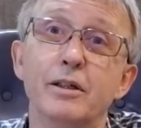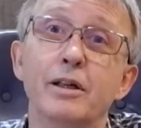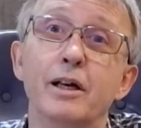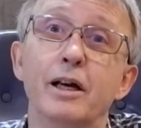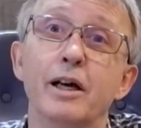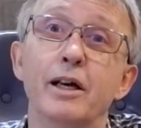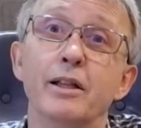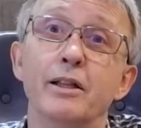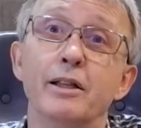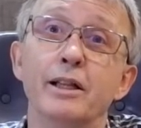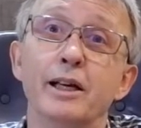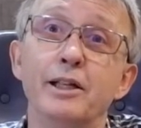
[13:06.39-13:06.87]

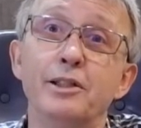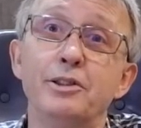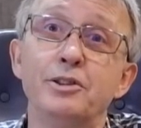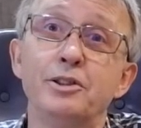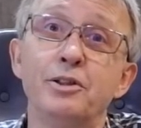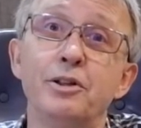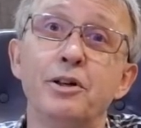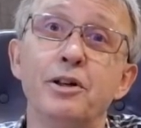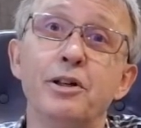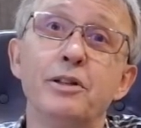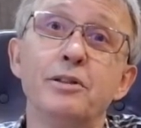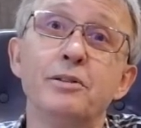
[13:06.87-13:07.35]
And
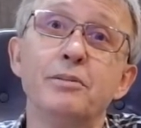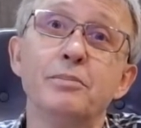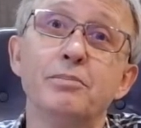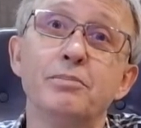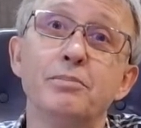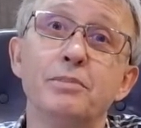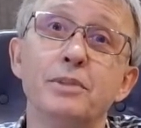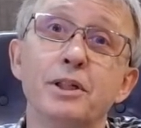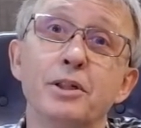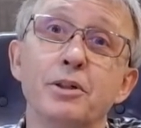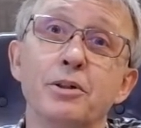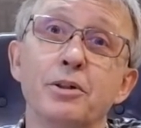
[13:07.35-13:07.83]
later on,
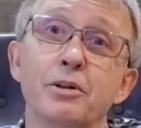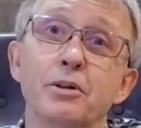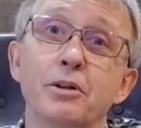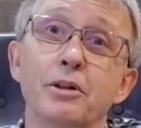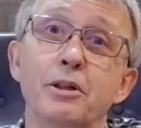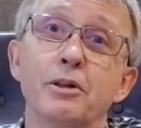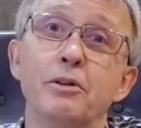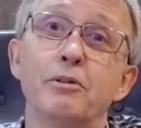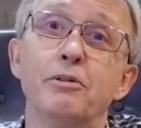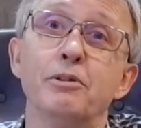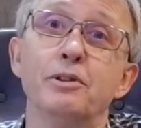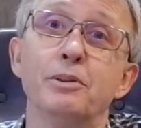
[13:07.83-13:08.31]
the
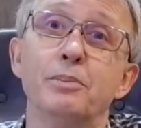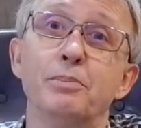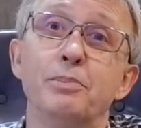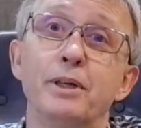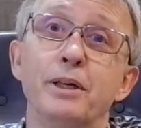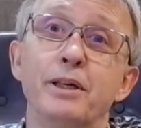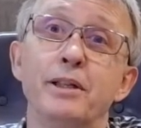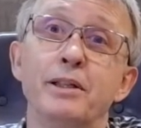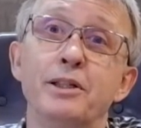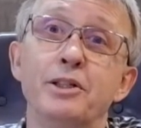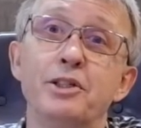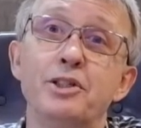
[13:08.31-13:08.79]
color of the
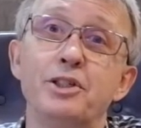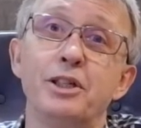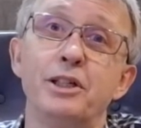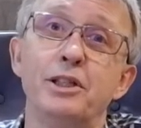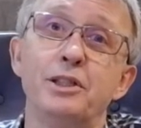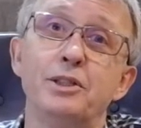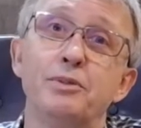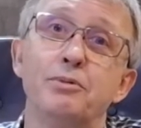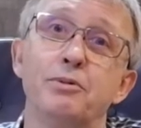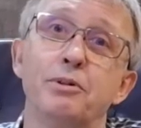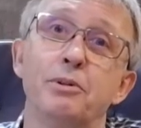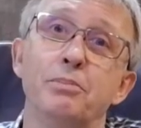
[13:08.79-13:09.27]
panel
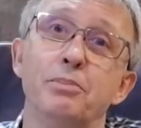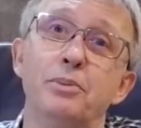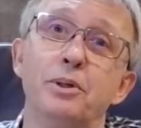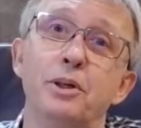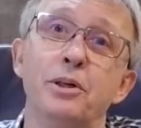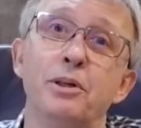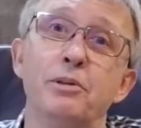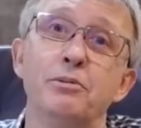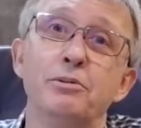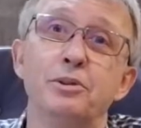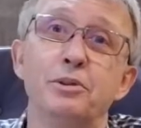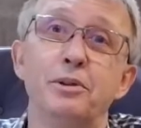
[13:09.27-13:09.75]
changed from
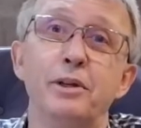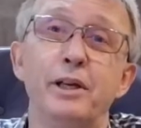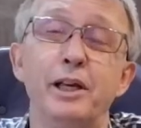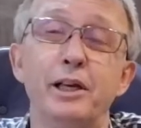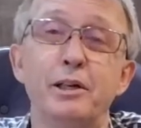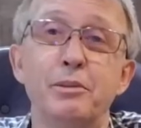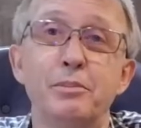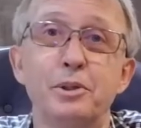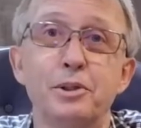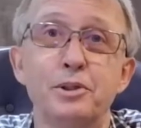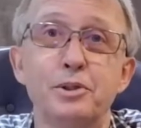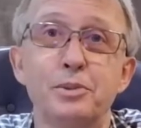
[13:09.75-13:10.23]
brown to
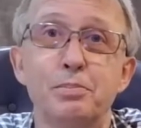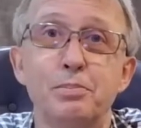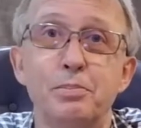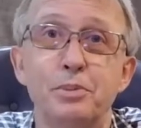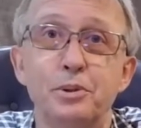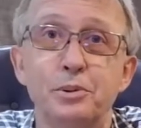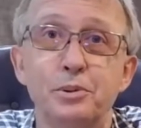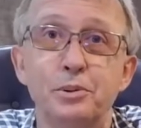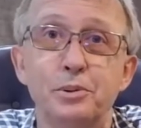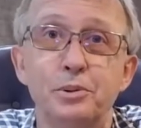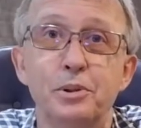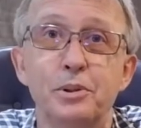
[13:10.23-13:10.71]
Airbus
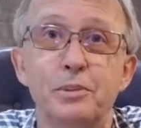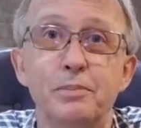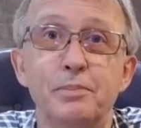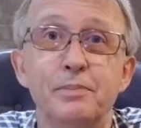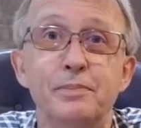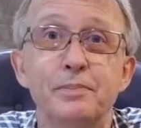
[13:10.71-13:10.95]
blue.